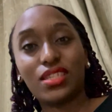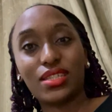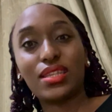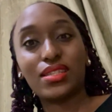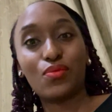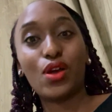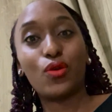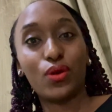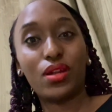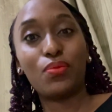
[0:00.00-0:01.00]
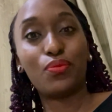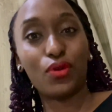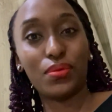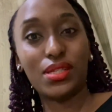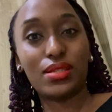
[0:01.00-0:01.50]
just the same way God
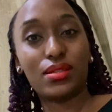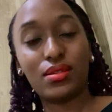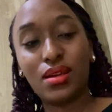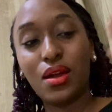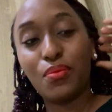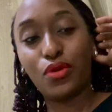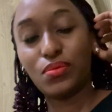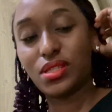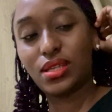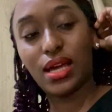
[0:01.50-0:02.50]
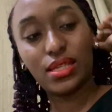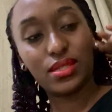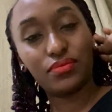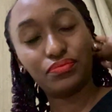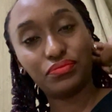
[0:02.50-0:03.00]
promised
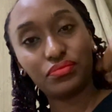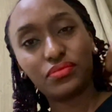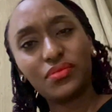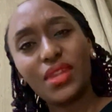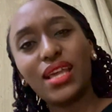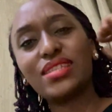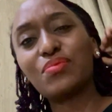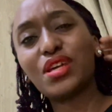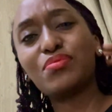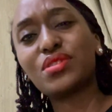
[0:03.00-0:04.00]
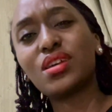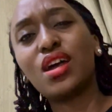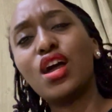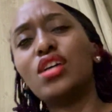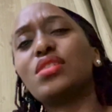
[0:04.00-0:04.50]
us. Sometimes
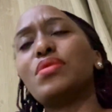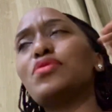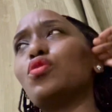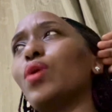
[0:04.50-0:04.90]
sometimes you